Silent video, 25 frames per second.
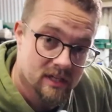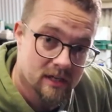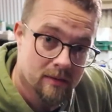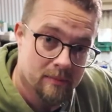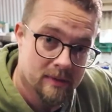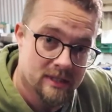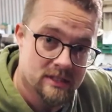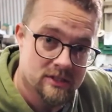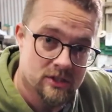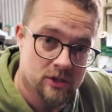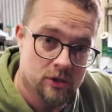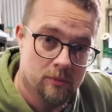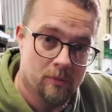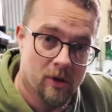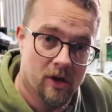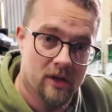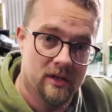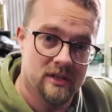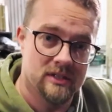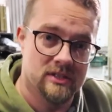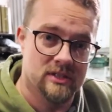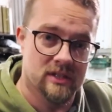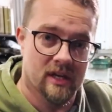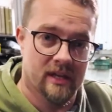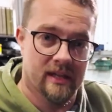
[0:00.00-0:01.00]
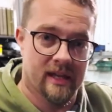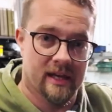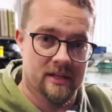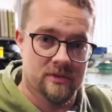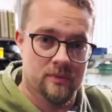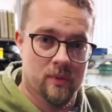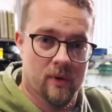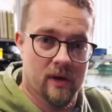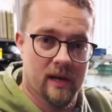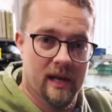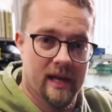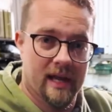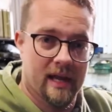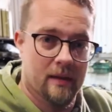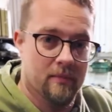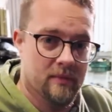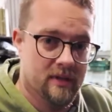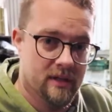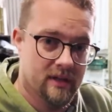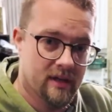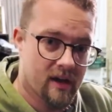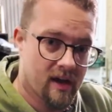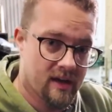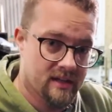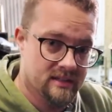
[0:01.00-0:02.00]
are going to be too much. And that's what Liam and
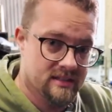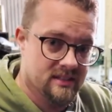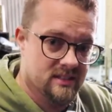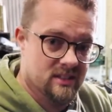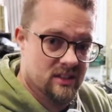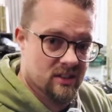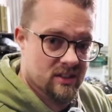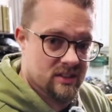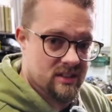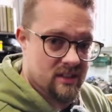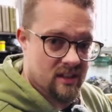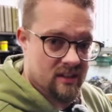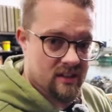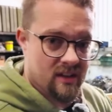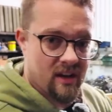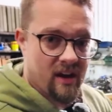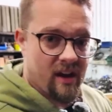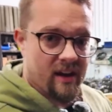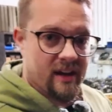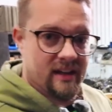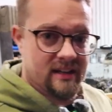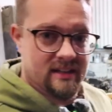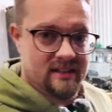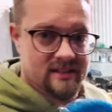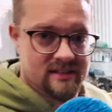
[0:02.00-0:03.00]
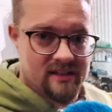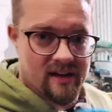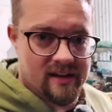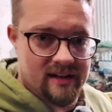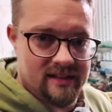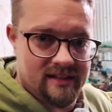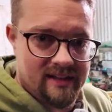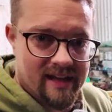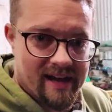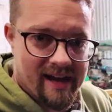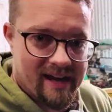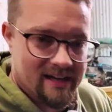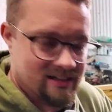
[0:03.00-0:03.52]
the guys discussed the other night and decided that